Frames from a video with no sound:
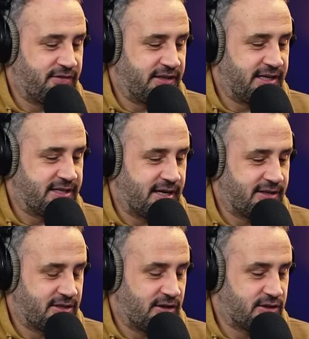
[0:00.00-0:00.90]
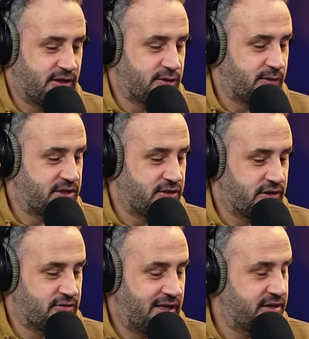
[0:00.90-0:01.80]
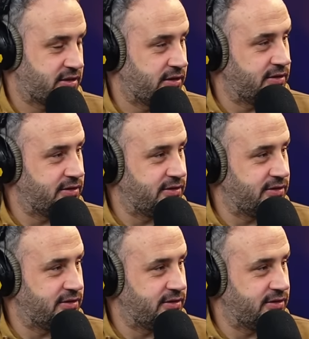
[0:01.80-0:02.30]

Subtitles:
for details, or search West Yorkshire Electrical.